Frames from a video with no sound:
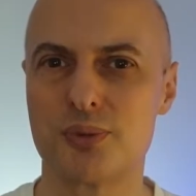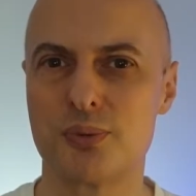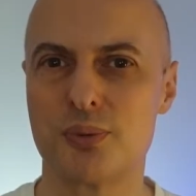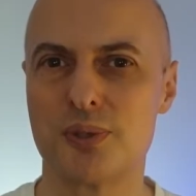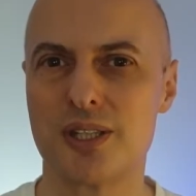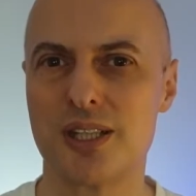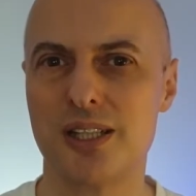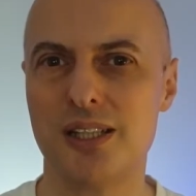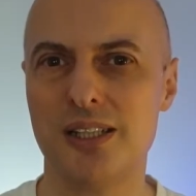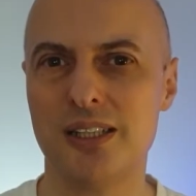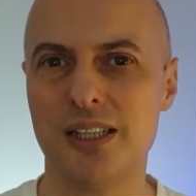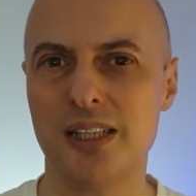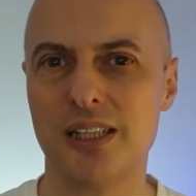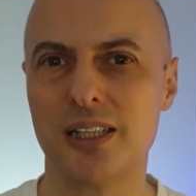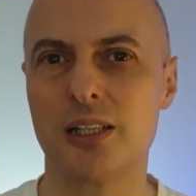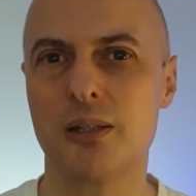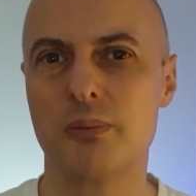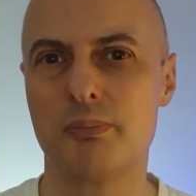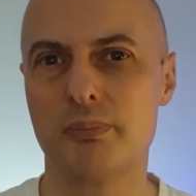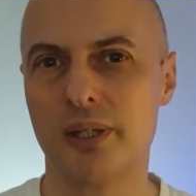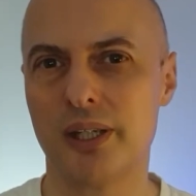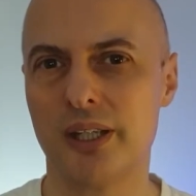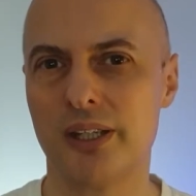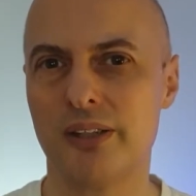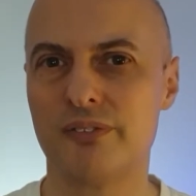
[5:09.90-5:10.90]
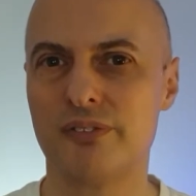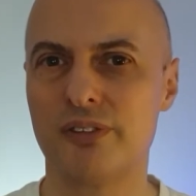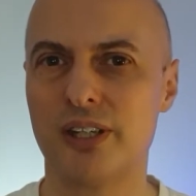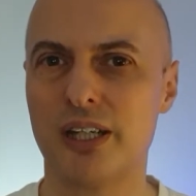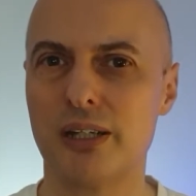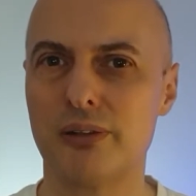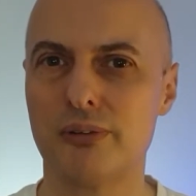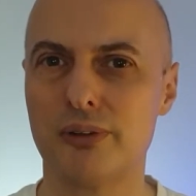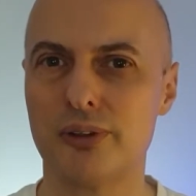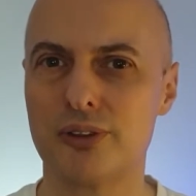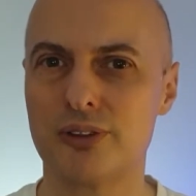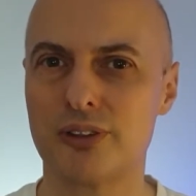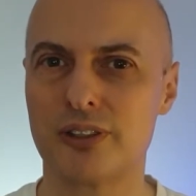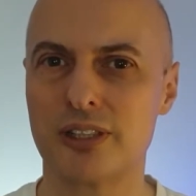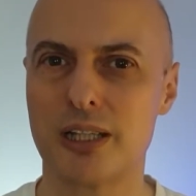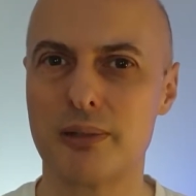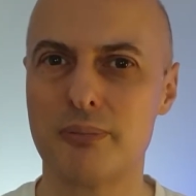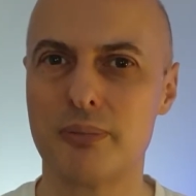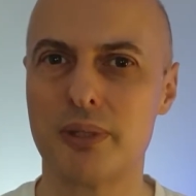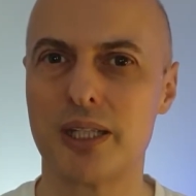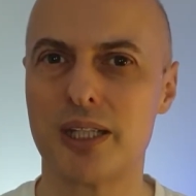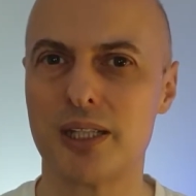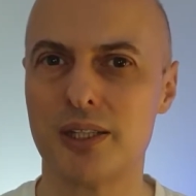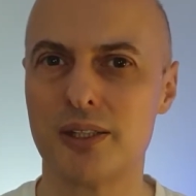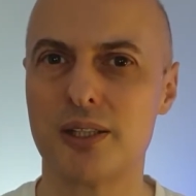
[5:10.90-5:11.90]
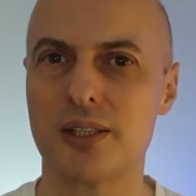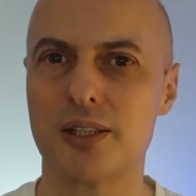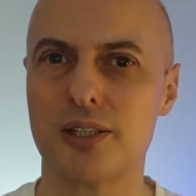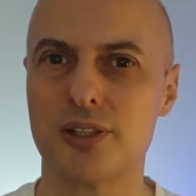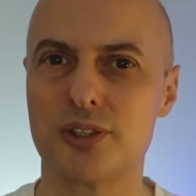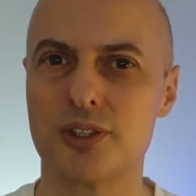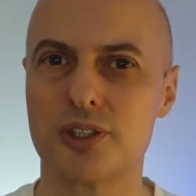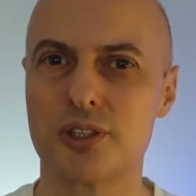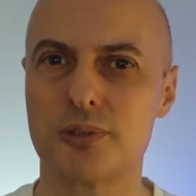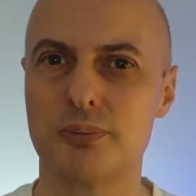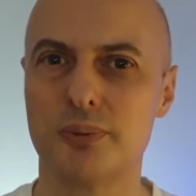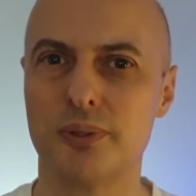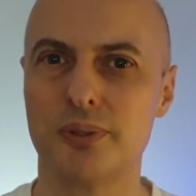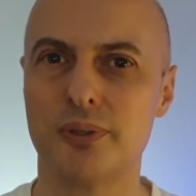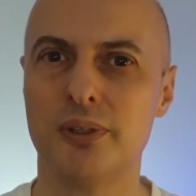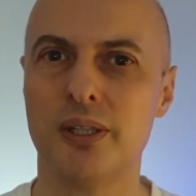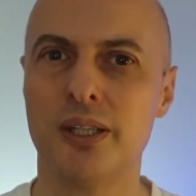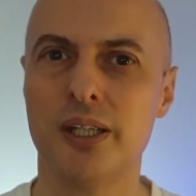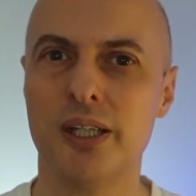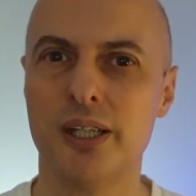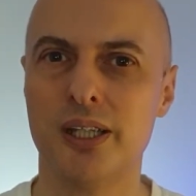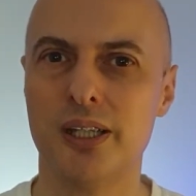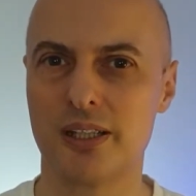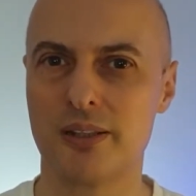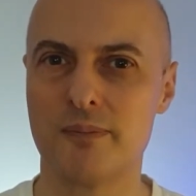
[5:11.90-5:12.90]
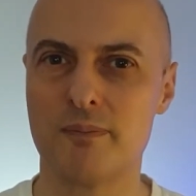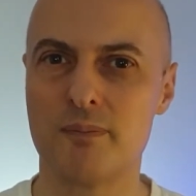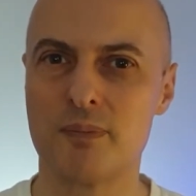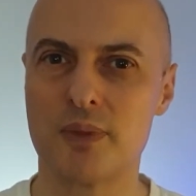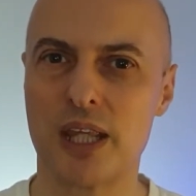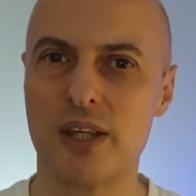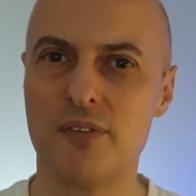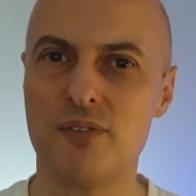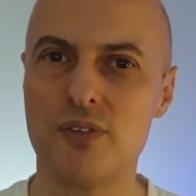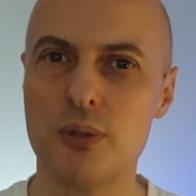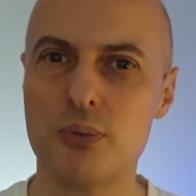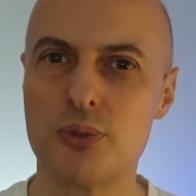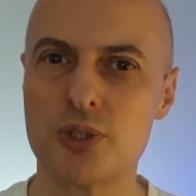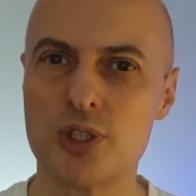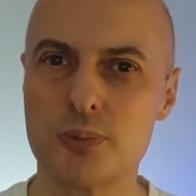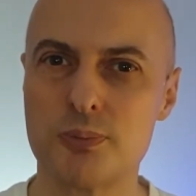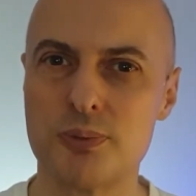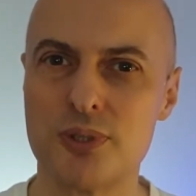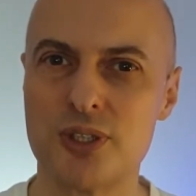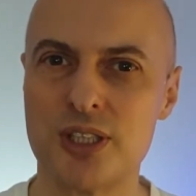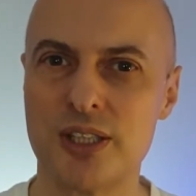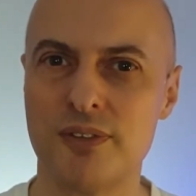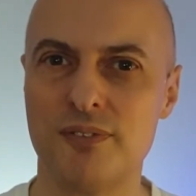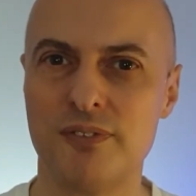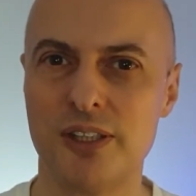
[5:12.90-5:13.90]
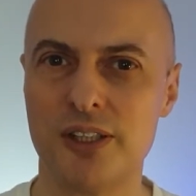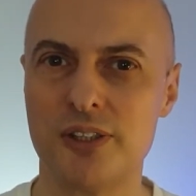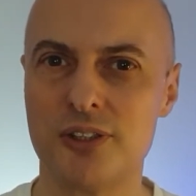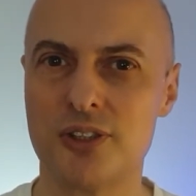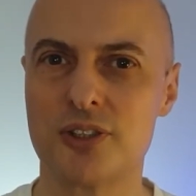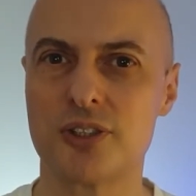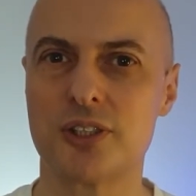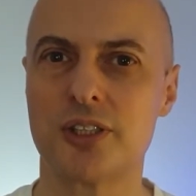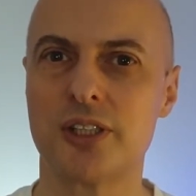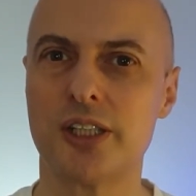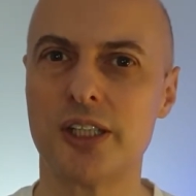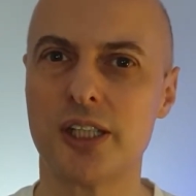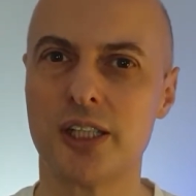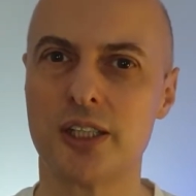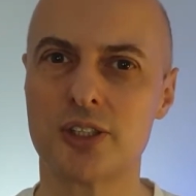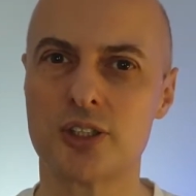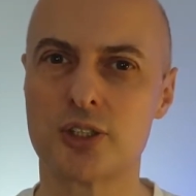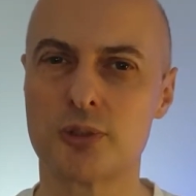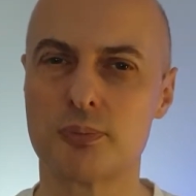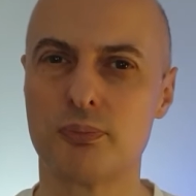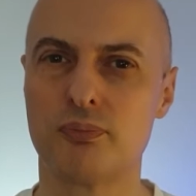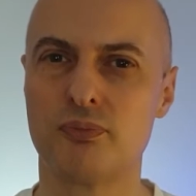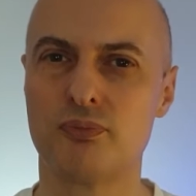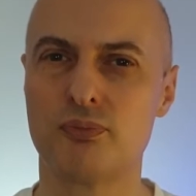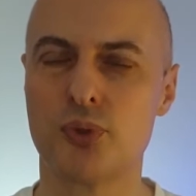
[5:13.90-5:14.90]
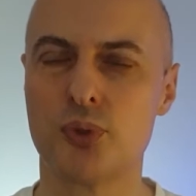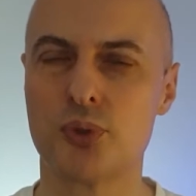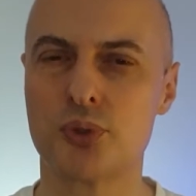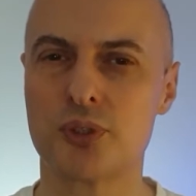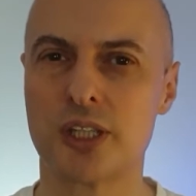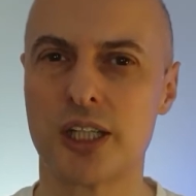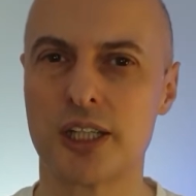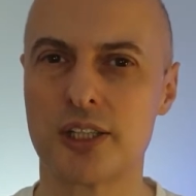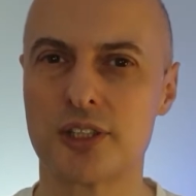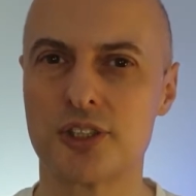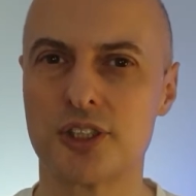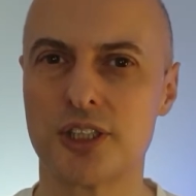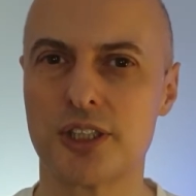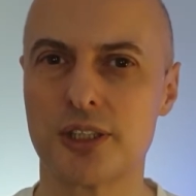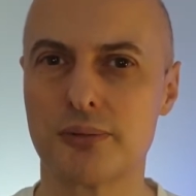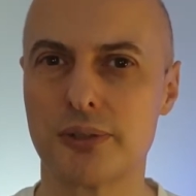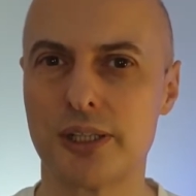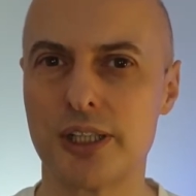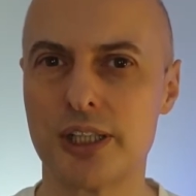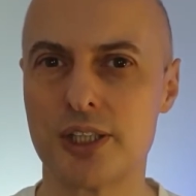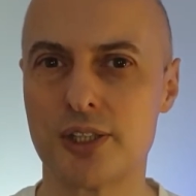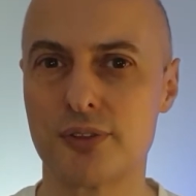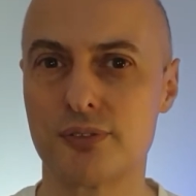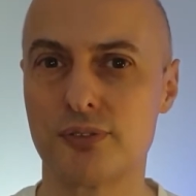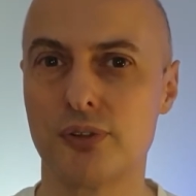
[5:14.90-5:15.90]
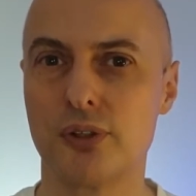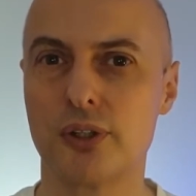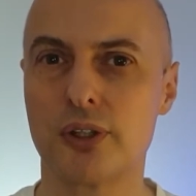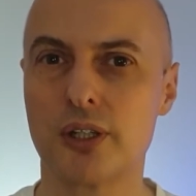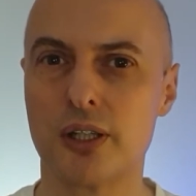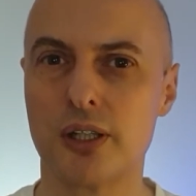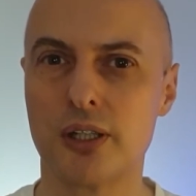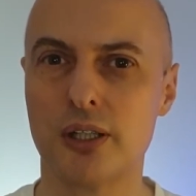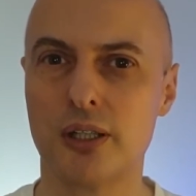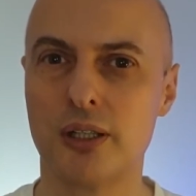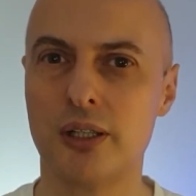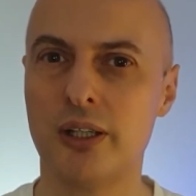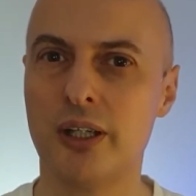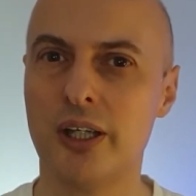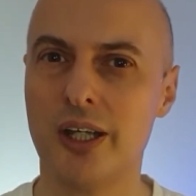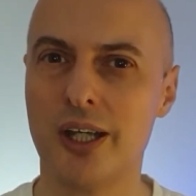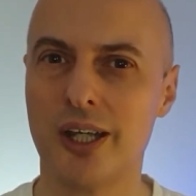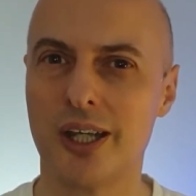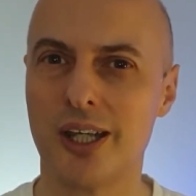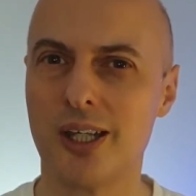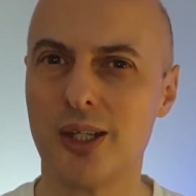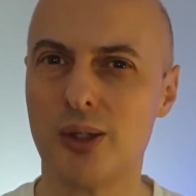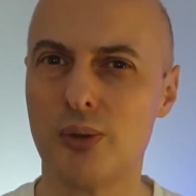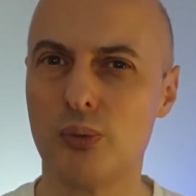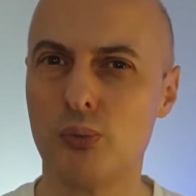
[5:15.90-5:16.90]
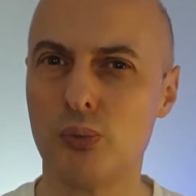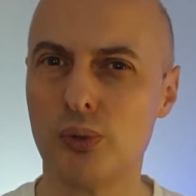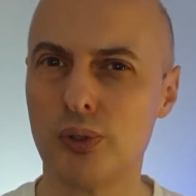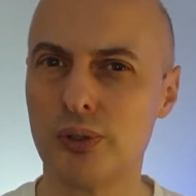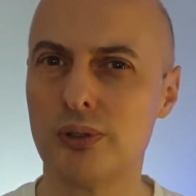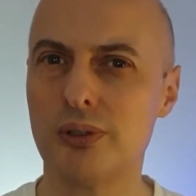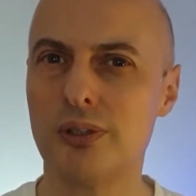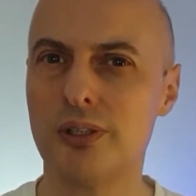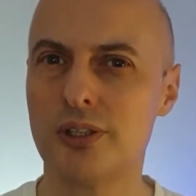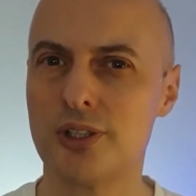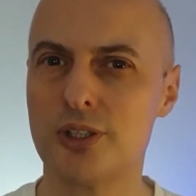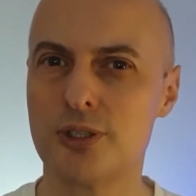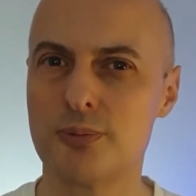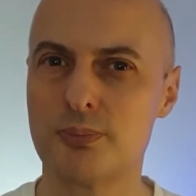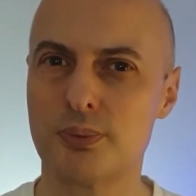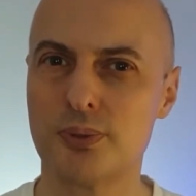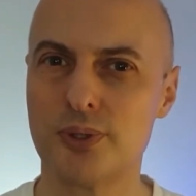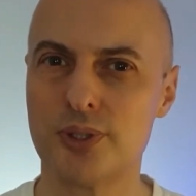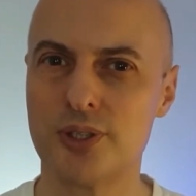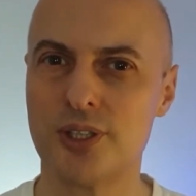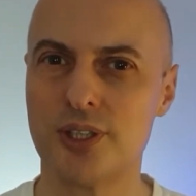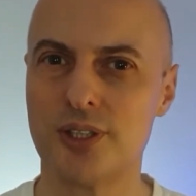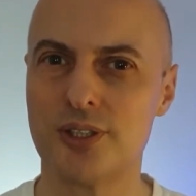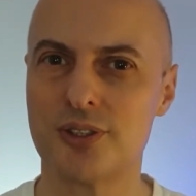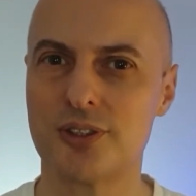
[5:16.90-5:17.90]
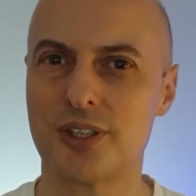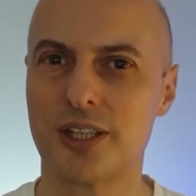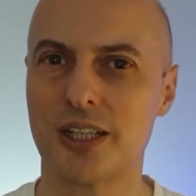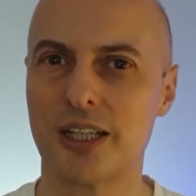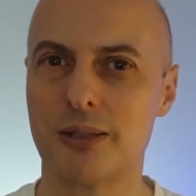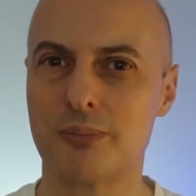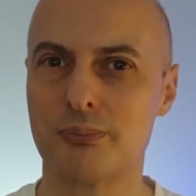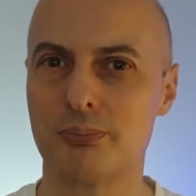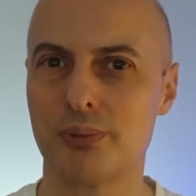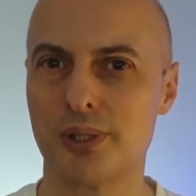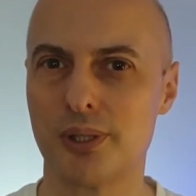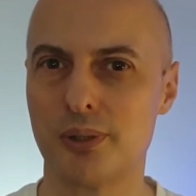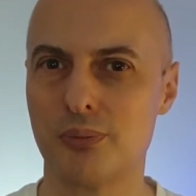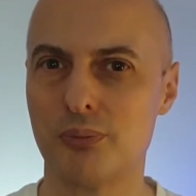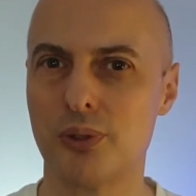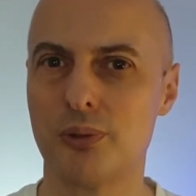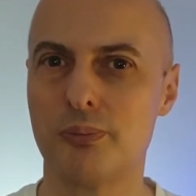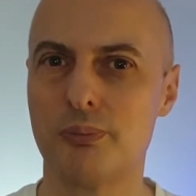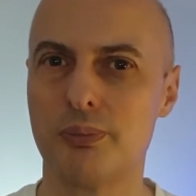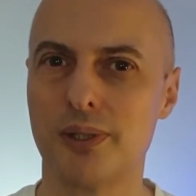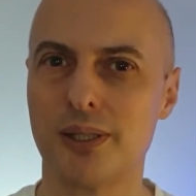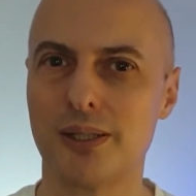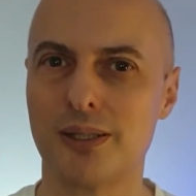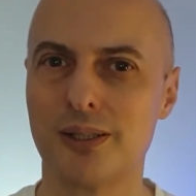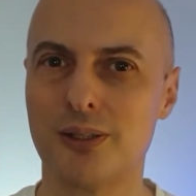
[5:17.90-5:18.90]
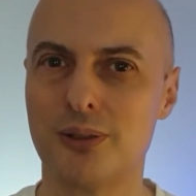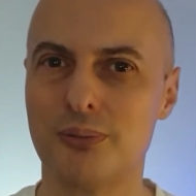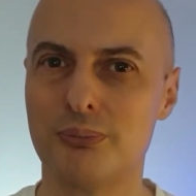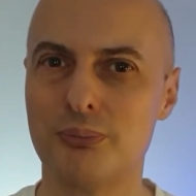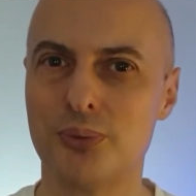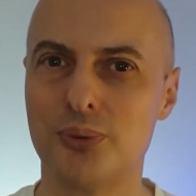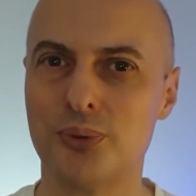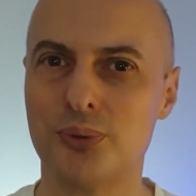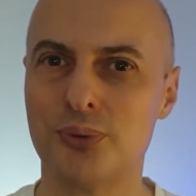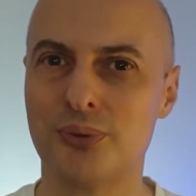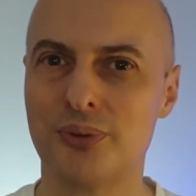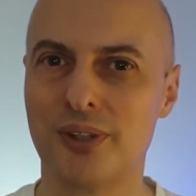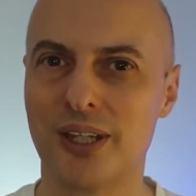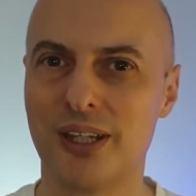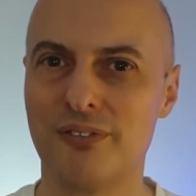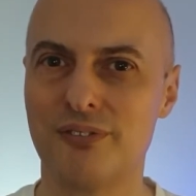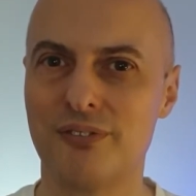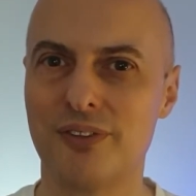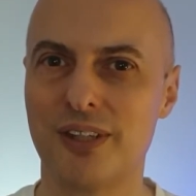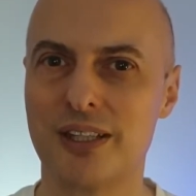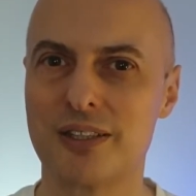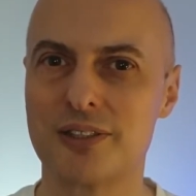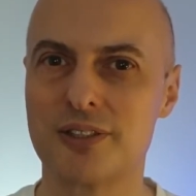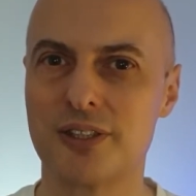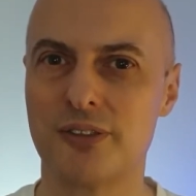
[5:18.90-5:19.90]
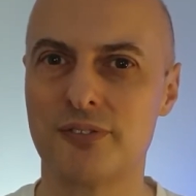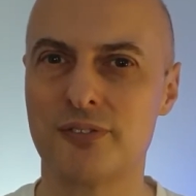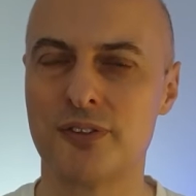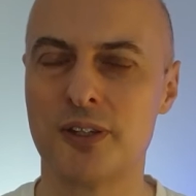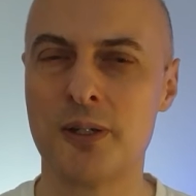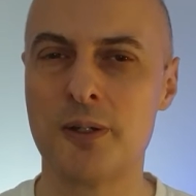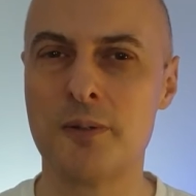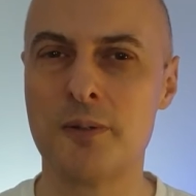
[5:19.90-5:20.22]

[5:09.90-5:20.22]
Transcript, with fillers: with a little bit of aerodynamic enhancement. If you were specifically designing a vortex generator for a car, it wouldn't look as pretty as that, but it would be a lot more effective.